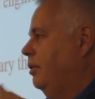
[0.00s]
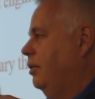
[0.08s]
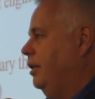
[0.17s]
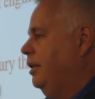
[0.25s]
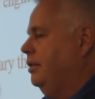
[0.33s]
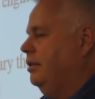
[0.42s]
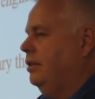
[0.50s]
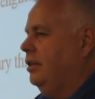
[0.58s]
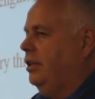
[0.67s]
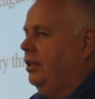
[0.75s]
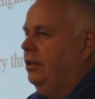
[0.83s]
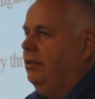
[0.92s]
Or is
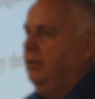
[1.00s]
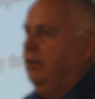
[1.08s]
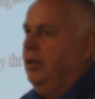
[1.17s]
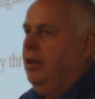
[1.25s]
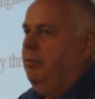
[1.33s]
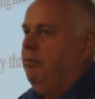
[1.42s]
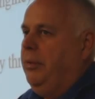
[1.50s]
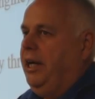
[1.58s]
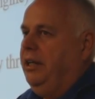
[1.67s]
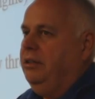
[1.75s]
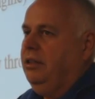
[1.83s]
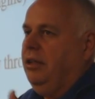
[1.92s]
there
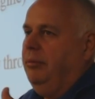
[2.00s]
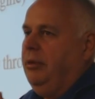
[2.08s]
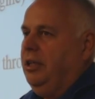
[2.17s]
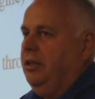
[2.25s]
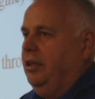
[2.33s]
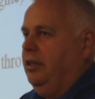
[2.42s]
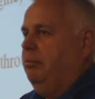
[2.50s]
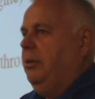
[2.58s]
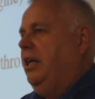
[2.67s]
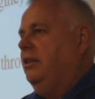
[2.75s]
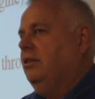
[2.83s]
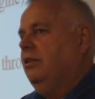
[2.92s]
mass coming in and
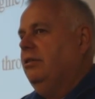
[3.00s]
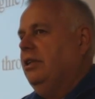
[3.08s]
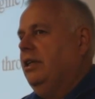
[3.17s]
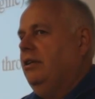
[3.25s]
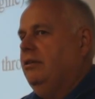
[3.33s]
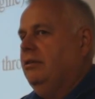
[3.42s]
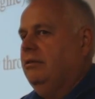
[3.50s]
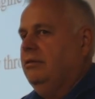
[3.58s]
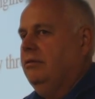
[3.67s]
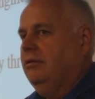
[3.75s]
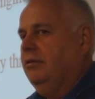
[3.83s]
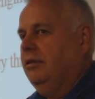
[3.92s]
mass going out?
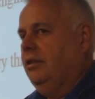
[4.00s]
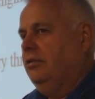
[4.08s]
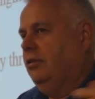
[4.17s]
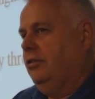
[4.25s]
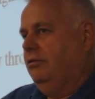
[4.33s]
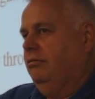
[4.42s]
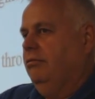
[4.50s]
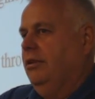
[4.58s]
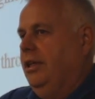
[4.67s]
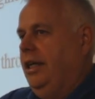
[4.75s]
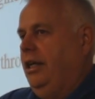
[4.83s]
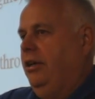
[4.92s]
Is there
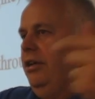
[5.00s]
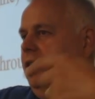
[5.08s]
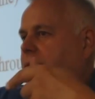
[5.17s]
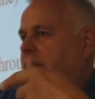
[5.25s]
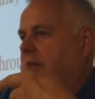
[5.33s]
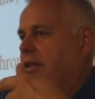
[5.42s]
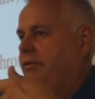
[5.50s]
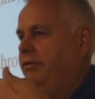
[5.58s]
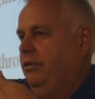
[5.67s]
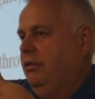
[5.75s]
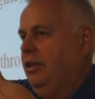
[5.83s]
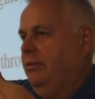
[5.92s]
air coming in and
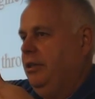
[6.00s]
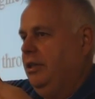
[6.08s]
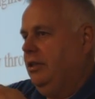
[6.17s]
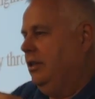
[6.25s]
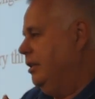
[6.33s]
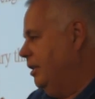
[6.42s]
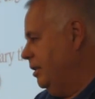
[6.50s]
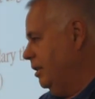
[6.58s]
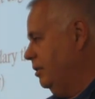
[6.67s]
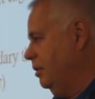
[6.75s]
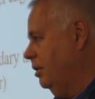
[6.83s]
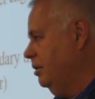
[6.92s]
fuel coming in and then
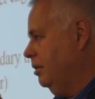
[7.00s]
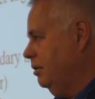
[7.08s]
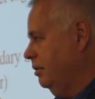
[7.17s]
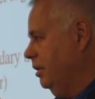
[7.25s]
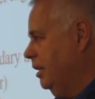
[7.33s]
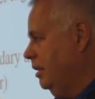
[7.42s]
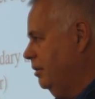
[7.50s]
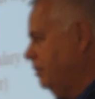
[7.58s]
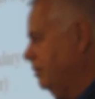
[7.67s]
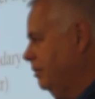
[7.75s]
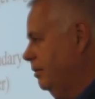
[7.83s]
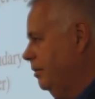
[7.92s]
exhaust going out?